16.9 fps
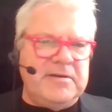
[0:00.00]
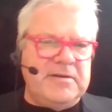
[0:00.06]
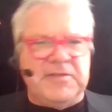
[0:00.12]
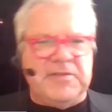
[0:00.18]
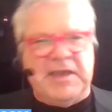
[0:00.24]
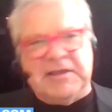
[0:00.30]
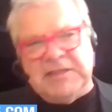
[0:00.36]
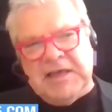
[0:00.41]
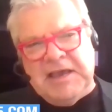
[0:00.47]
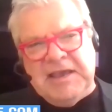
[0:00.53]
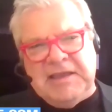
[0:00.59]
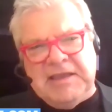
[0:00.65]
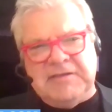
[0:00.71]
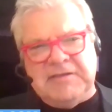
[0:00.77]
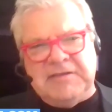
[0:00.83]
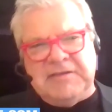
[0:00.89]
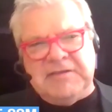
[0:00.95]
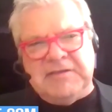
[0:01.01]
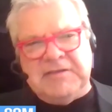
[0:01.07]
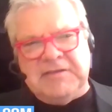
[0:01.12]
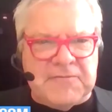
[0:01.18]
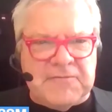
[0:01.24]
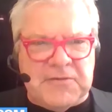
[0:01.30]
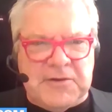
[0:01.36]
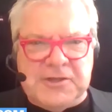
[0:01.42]
Are they alike? Or is there a
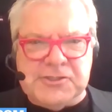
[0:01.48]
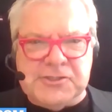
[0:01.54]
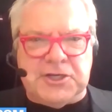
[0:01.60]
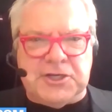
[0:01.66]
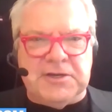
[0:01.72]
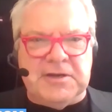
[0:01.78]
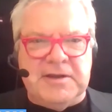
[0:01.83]
definition?